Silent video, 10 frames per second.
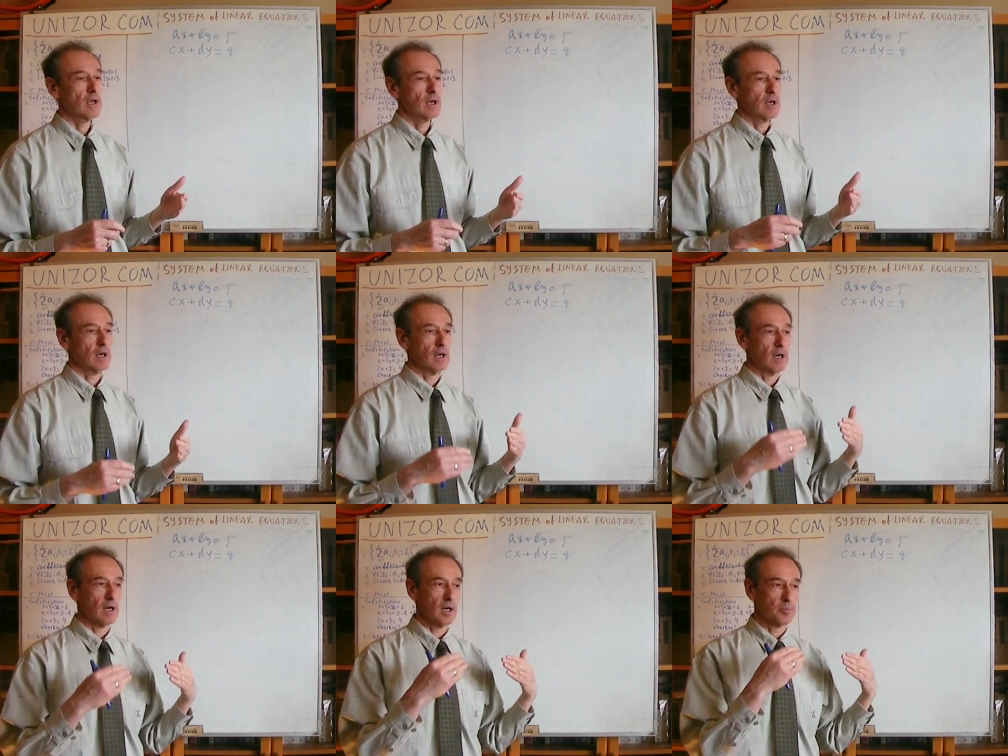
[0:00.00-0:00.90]

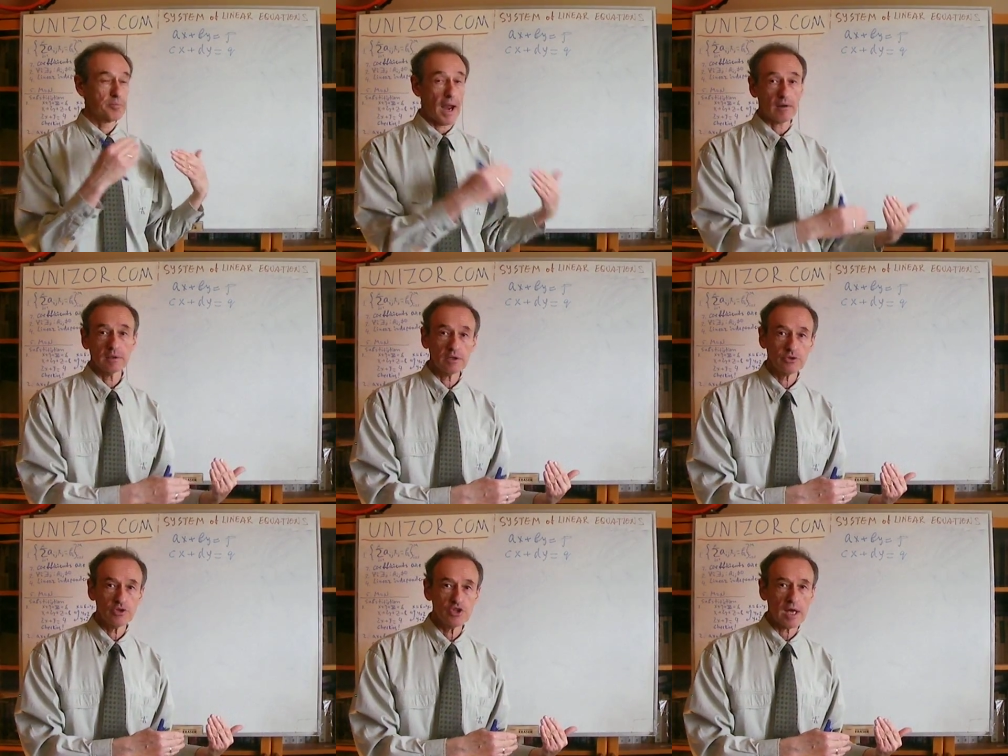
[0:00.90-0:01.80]
uh, parallel to
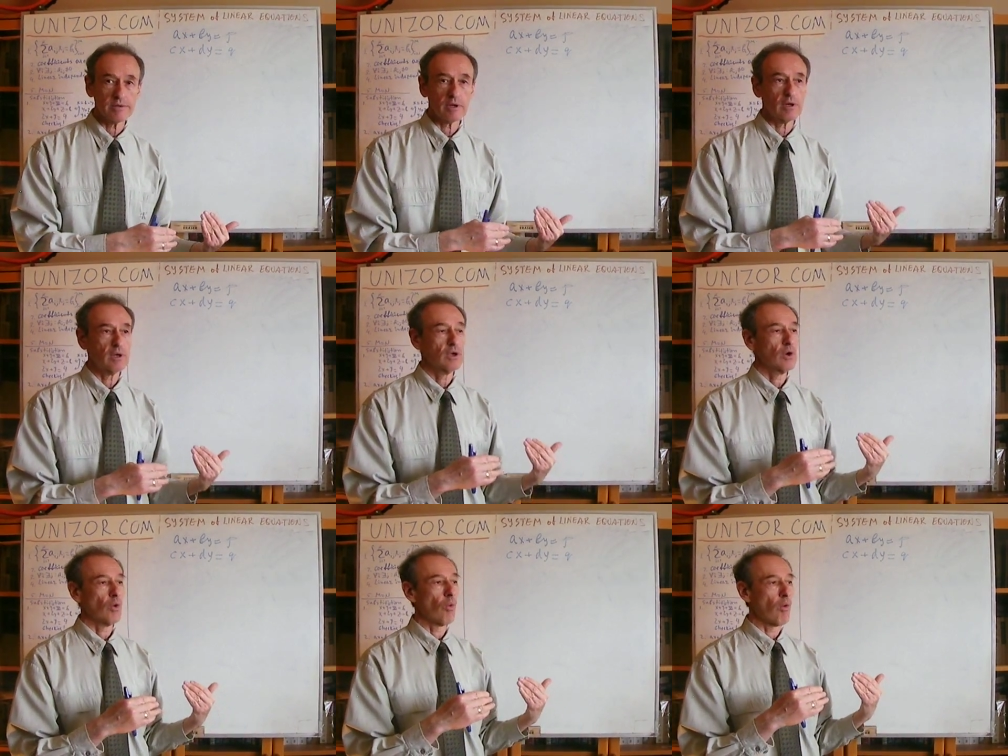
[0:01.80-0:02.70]
each other
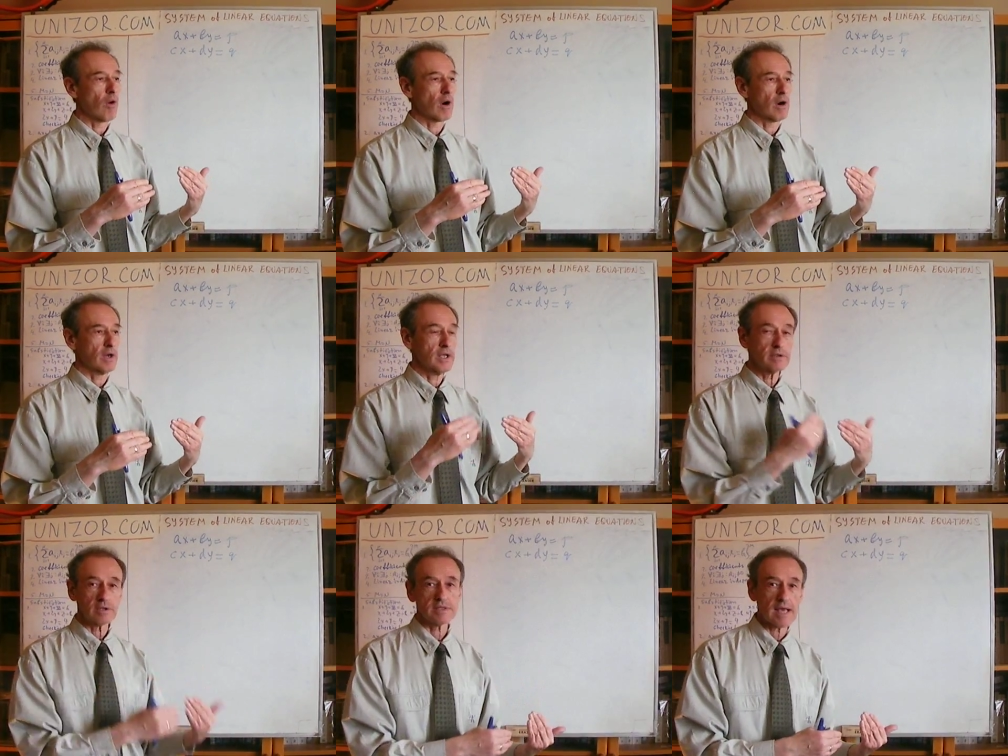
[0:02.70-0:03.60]
or
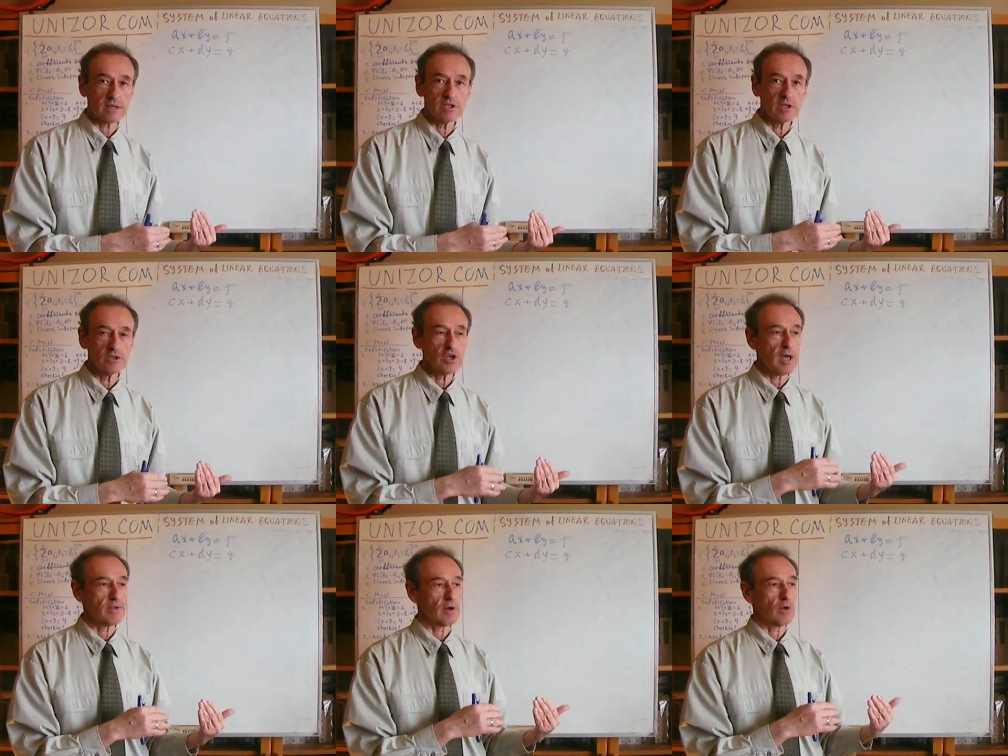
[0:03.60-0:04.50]
intersecting each
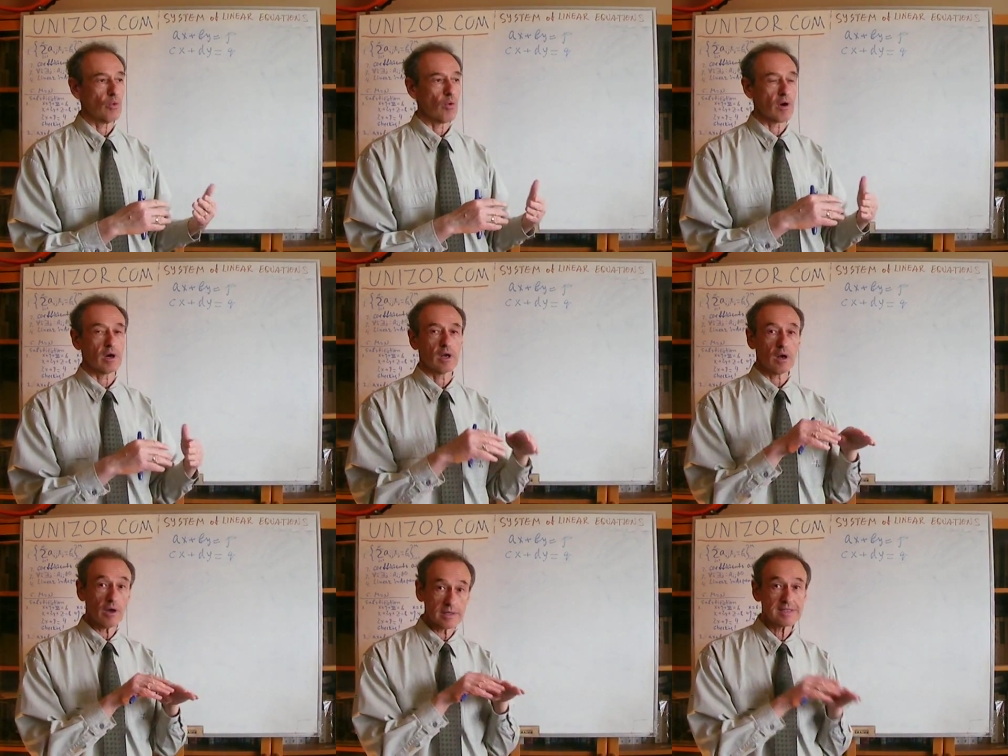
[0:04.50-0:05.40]
other or
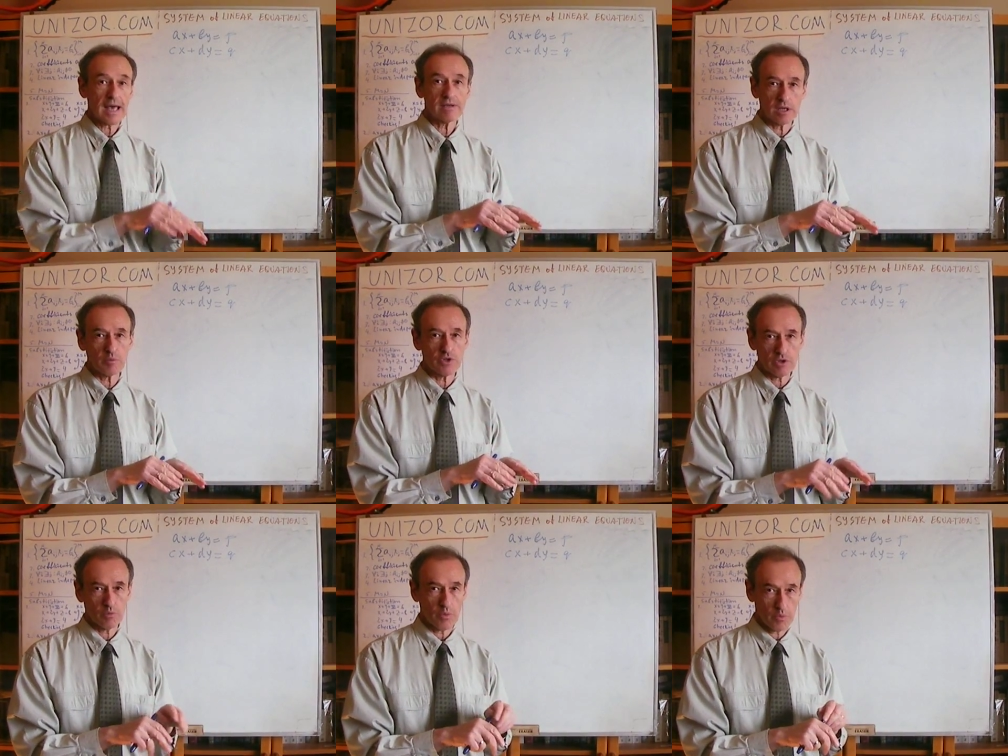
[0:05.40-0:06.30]
coinciding with,
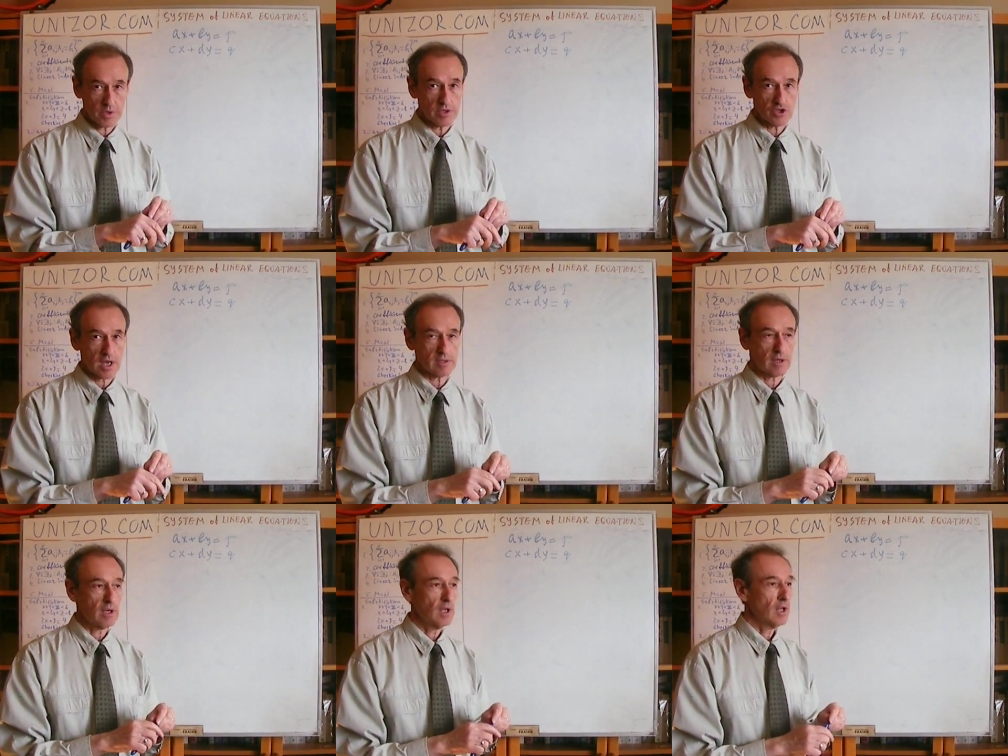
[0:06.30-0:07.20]
with each other.
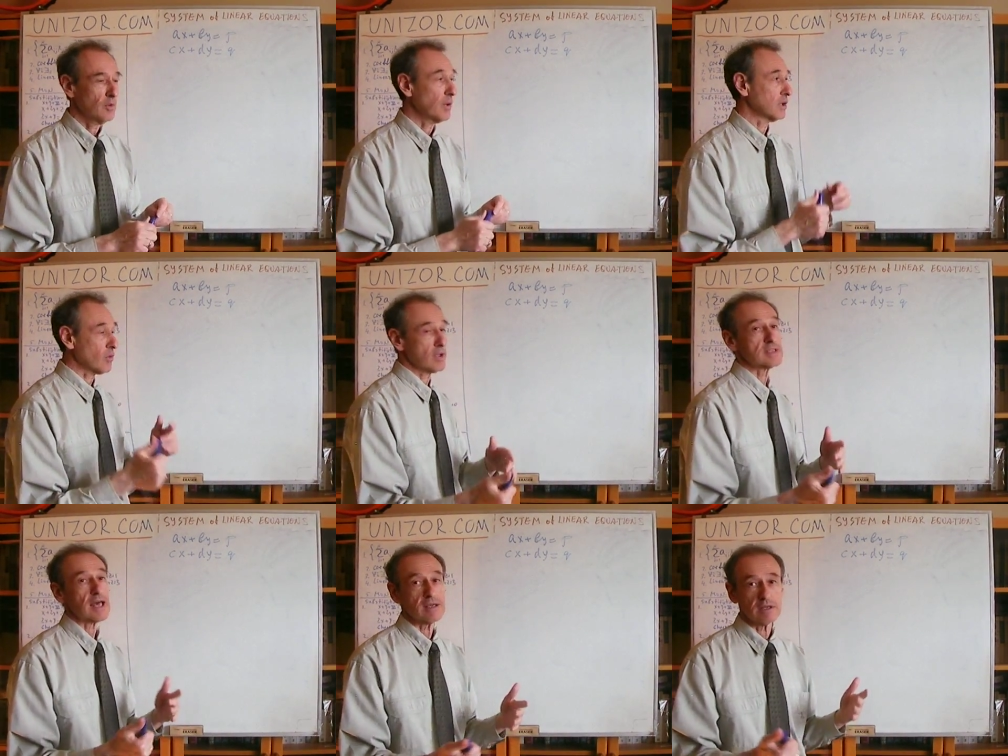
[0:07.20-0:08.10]
Well,
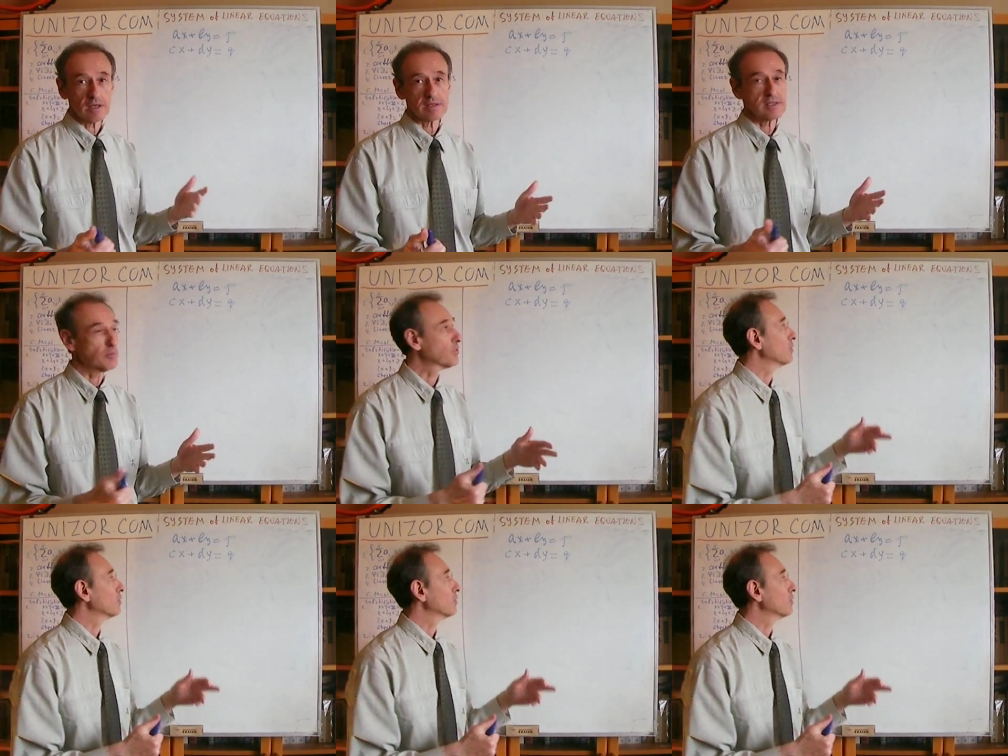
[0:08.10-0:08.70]
coinciding is simple